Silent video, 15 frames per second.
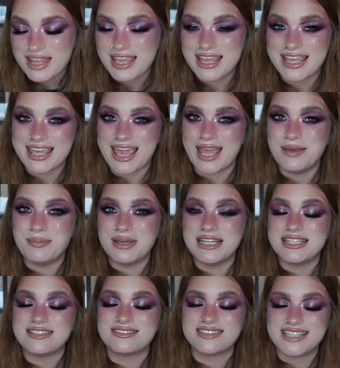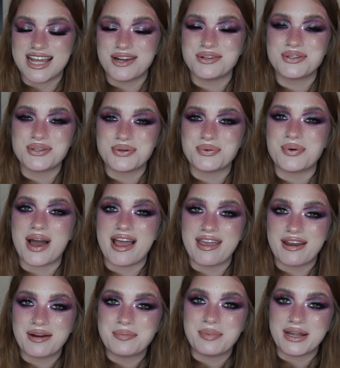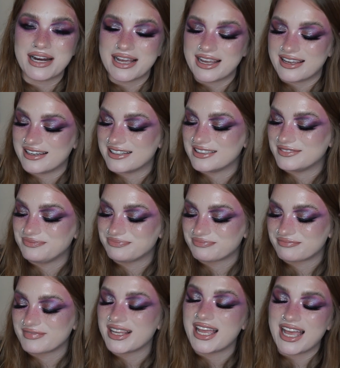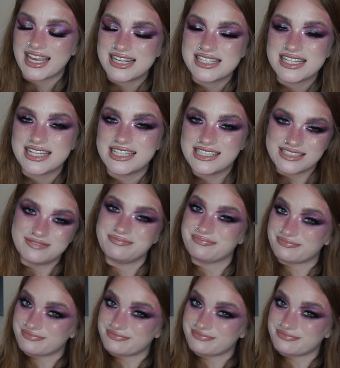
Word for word: It came in down to the wire, but I, uh, I did.